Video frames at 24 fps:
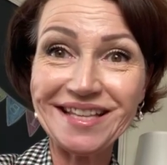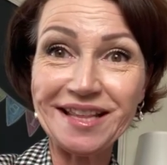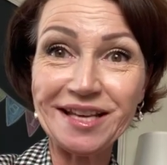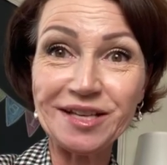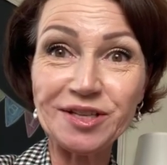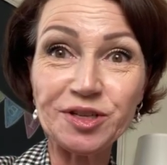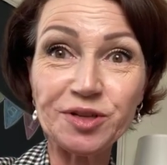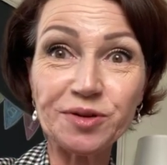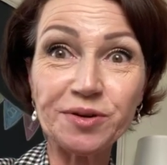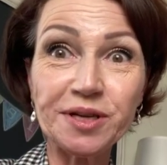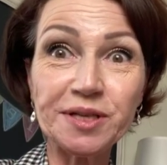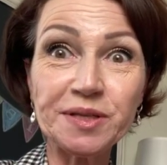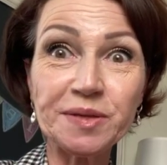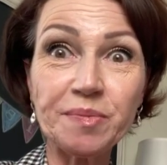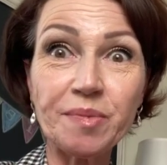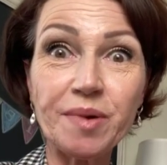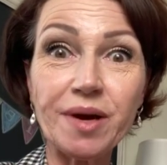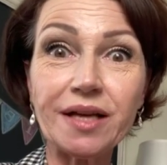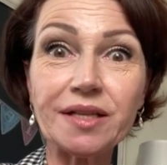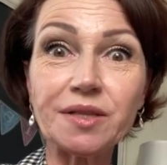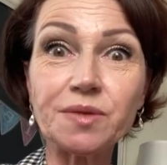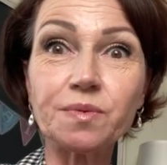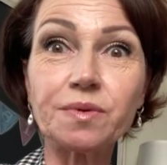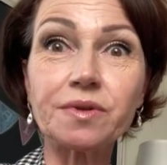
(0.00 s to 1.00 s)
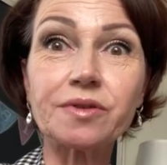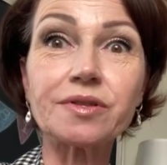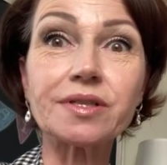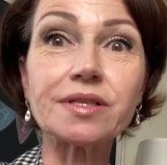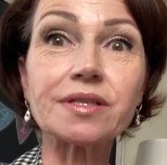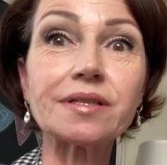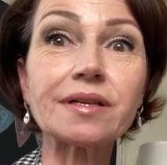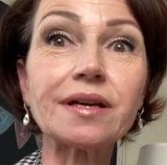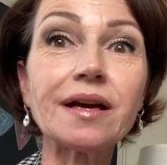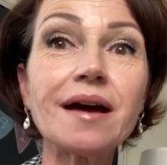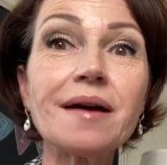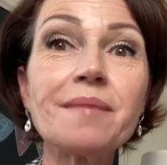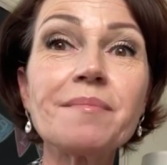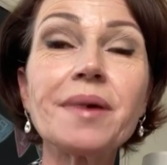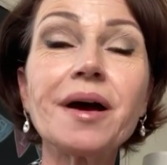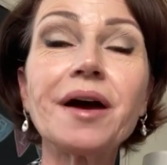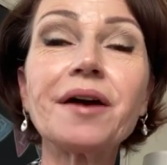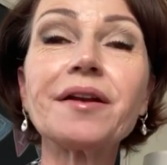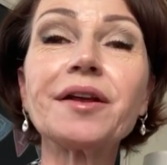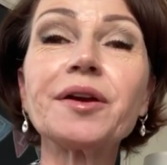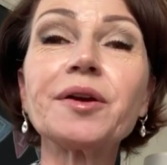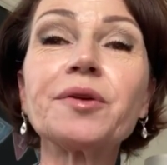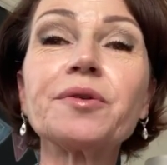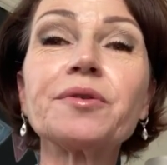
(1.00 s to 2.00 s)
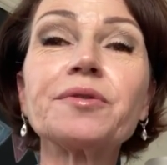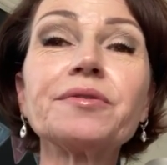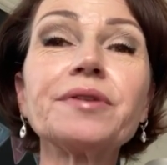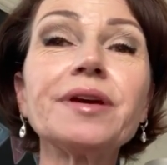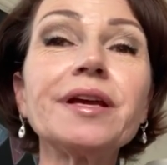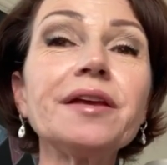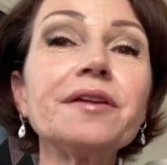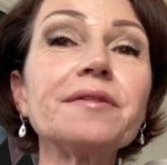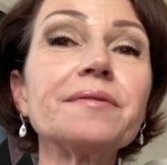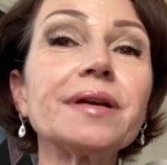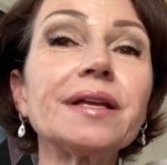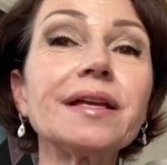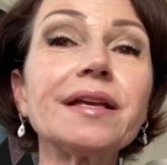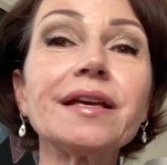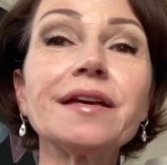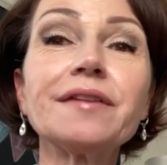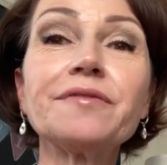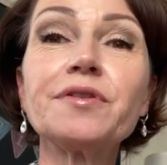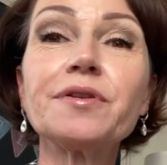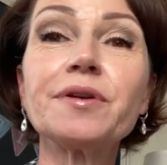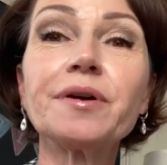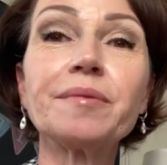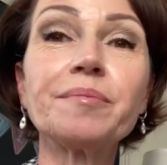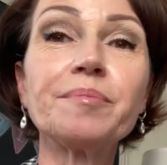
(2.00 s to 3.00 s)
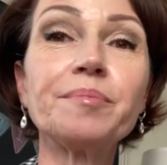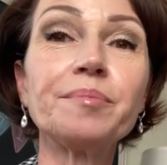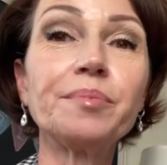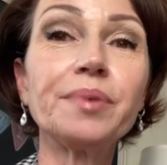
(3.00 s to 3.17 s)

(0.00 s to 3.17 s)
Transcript: that joy spots will just come out and greet you and give you a